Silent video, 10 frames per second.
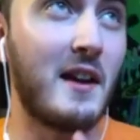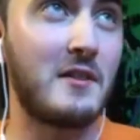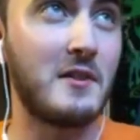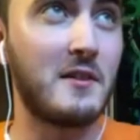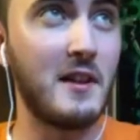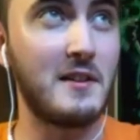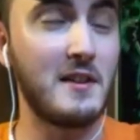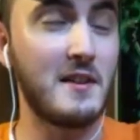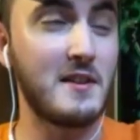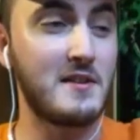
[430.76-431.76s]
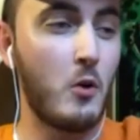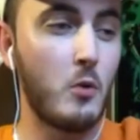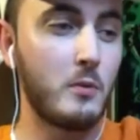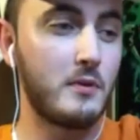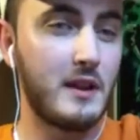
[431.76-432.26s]
took like this
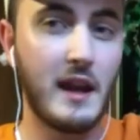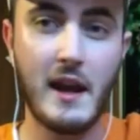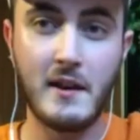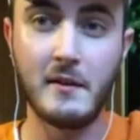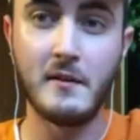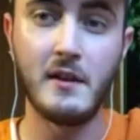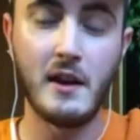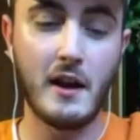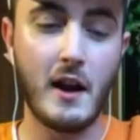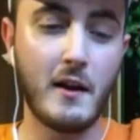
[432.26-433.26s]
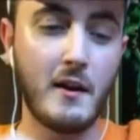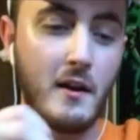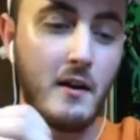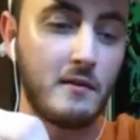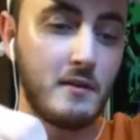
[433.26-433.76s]
old cane and
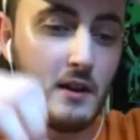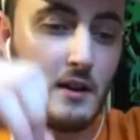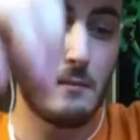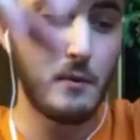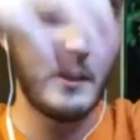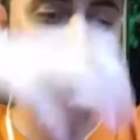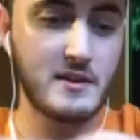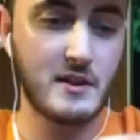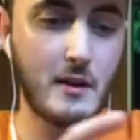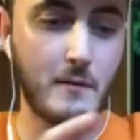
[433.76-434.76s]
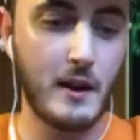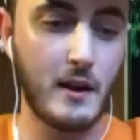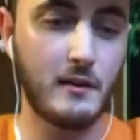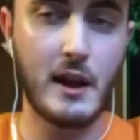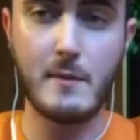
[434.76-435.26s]
I put it inside of a
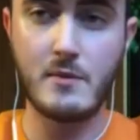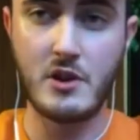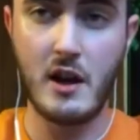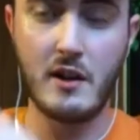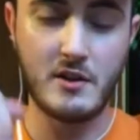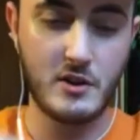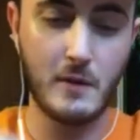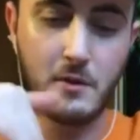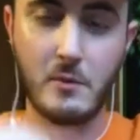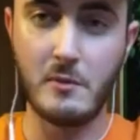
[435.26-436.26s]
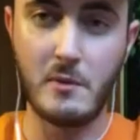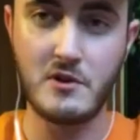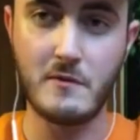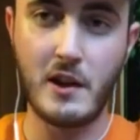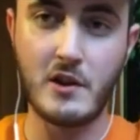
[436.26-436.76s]
lampshade and stuffed it with a bunch
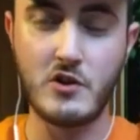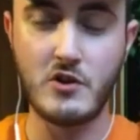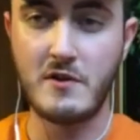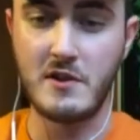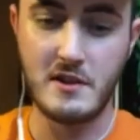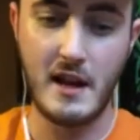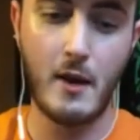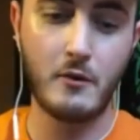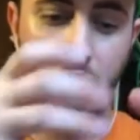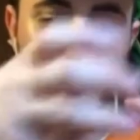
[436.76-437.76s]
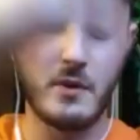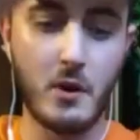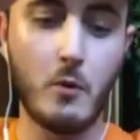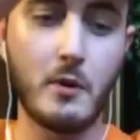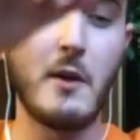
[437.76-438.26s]
of like shirts and towels so it would
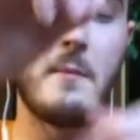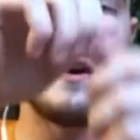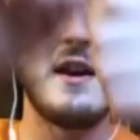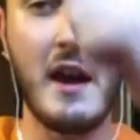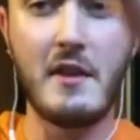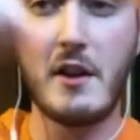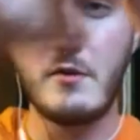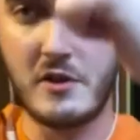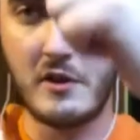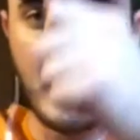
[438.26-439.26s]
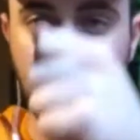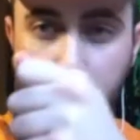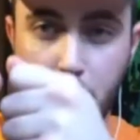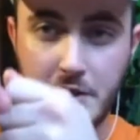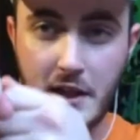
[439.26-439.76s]
hold up. And then I used
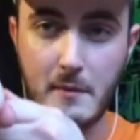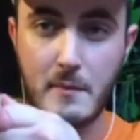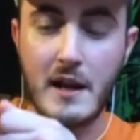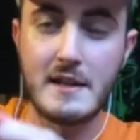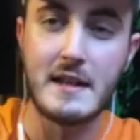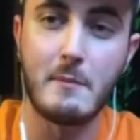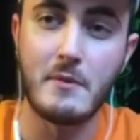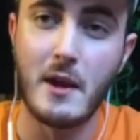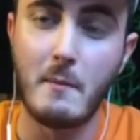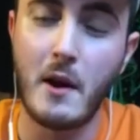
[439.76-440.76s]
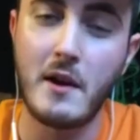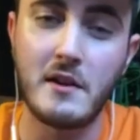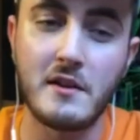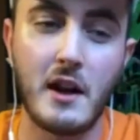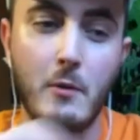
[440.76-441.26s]
electrical tape and I taped that mic,
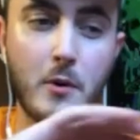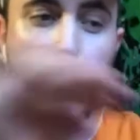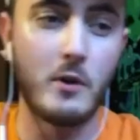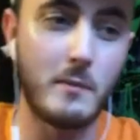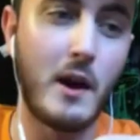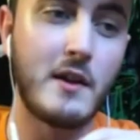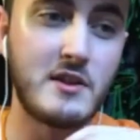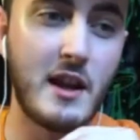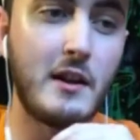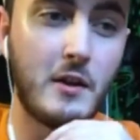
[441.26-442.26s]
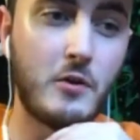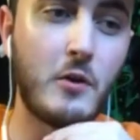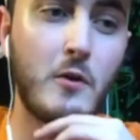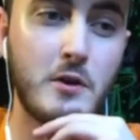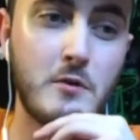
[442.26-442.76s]
and then I recorded my second and
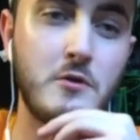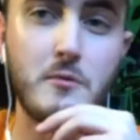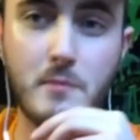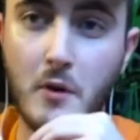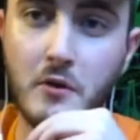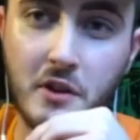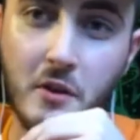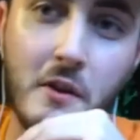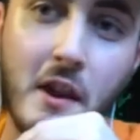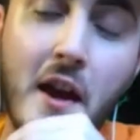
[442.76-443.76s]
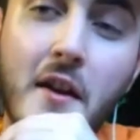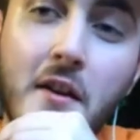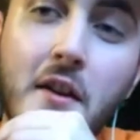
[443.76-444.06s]
third YouTube posting on that.